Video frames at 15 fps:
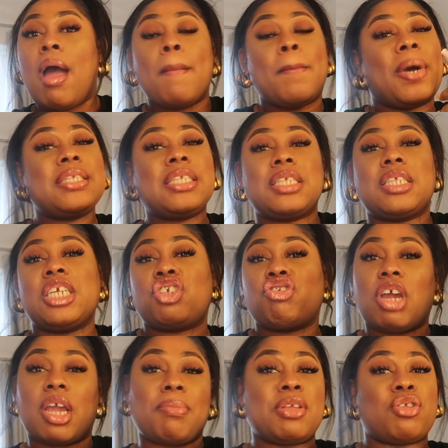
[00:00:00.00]
my sister is
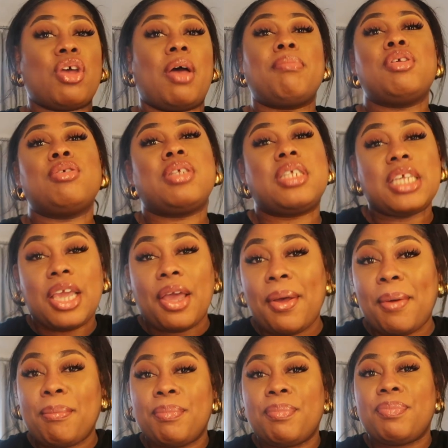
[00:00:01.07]
dragging me to a
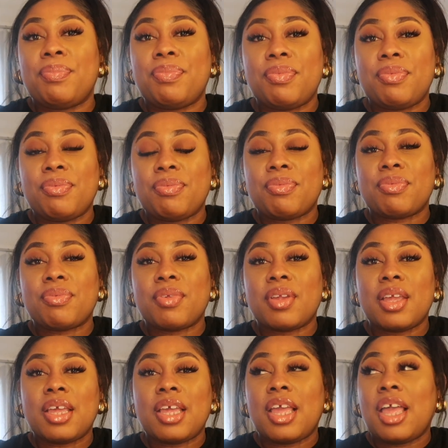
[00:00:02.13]
museum.
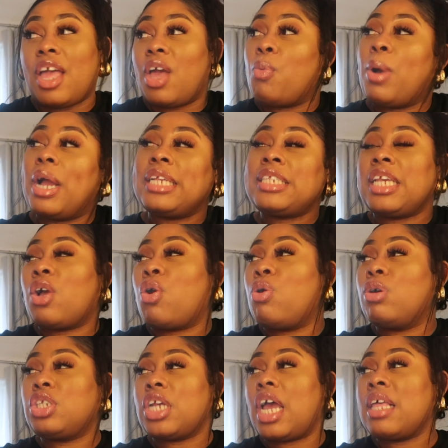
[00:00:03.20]
Where is it
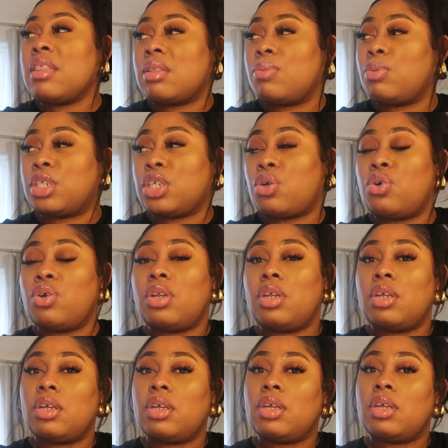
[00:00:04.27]
called, Jazz? What's it called?
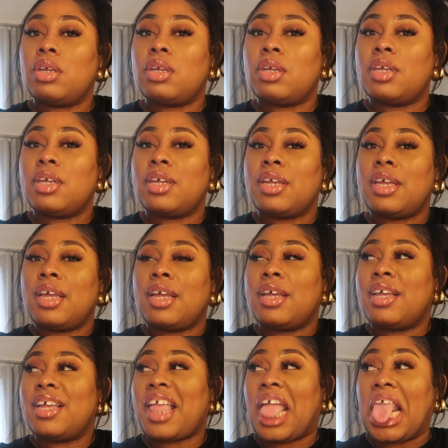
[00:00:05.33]
Dragging you, yeah?
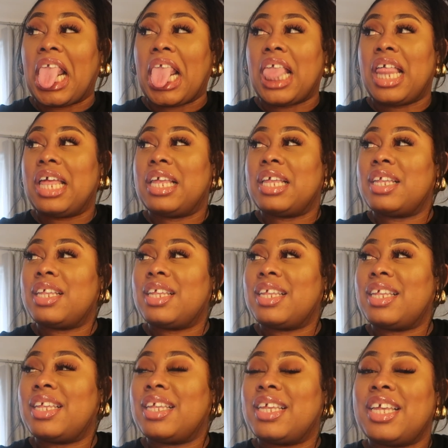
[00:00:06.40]
White
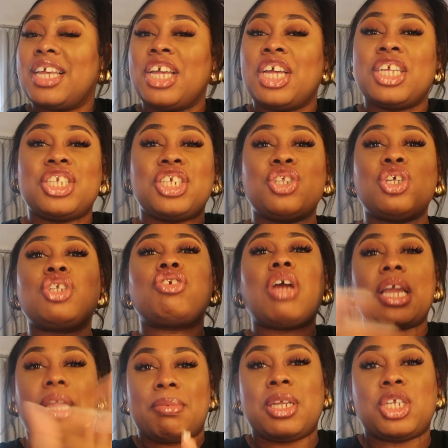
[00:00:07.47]
Cube. She's not
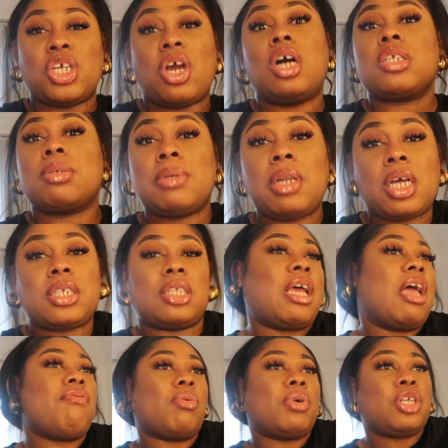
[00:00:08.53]
dragging me. She asked me last
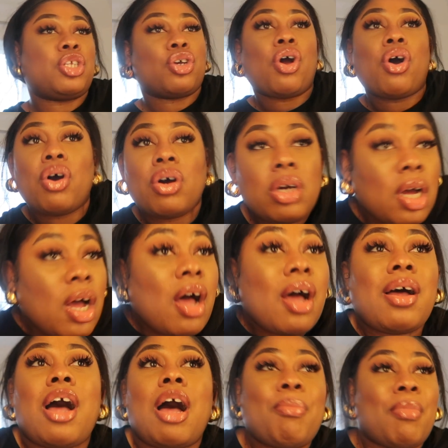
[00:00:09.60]
night if I wanted to go.
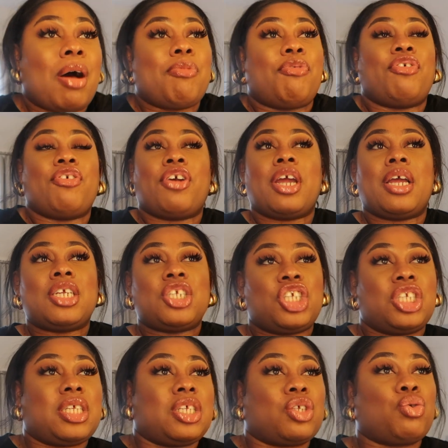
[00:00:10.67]
I'm up for it. She
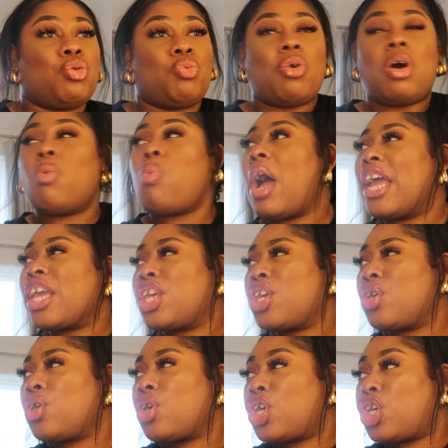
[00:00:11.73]
said it's called what? White
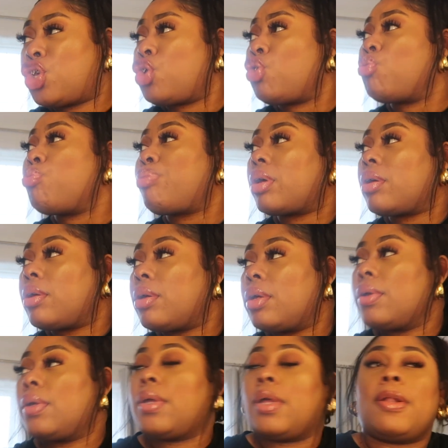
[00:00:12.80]
Cube.
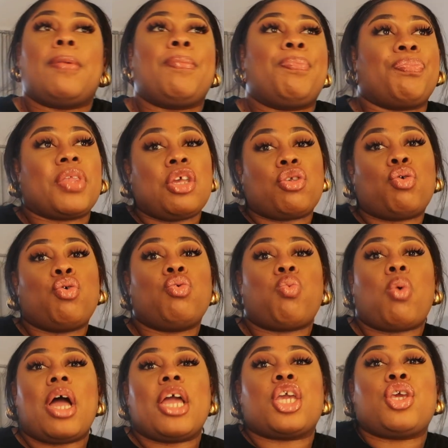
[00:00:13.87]
Yeah, White Cube. It's called
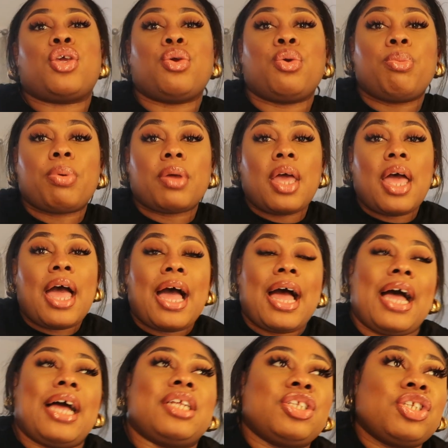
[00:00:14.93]
White Cube.
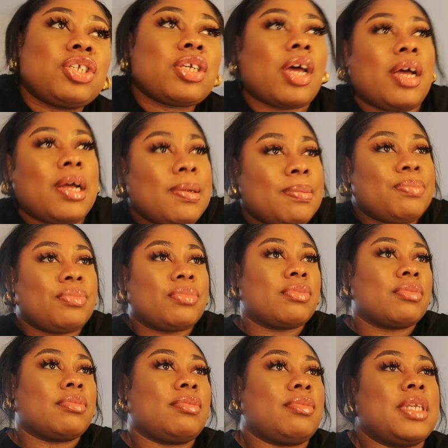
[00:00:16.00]
And
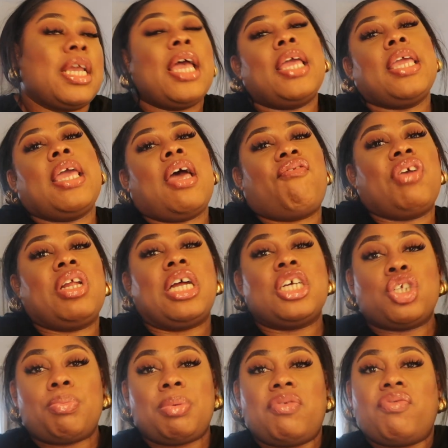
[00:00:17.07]
yeah, I think that
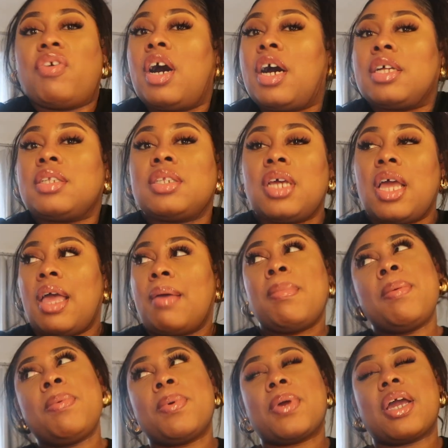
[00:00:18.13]
should be fun.
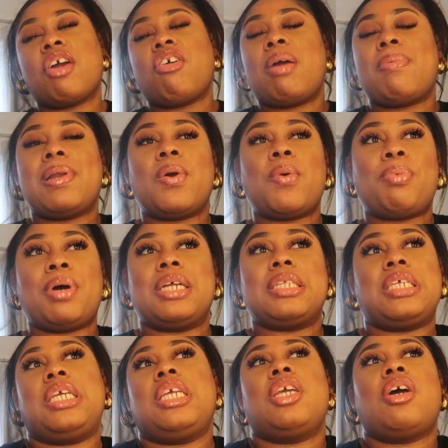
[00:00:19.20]
Maybe we can grab a little bite
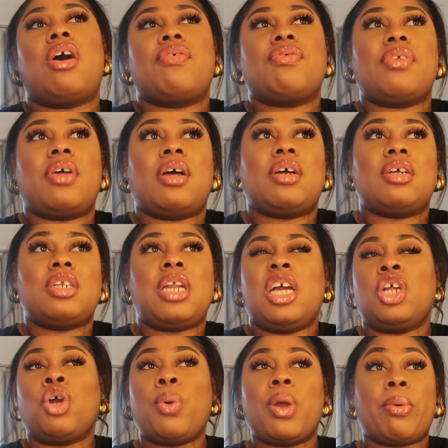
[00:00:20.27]
to eat after. Like
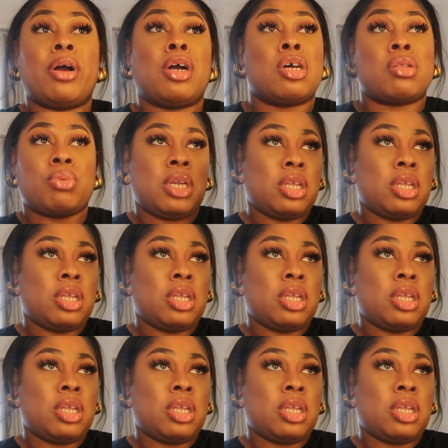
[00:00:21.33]
a quick one, because we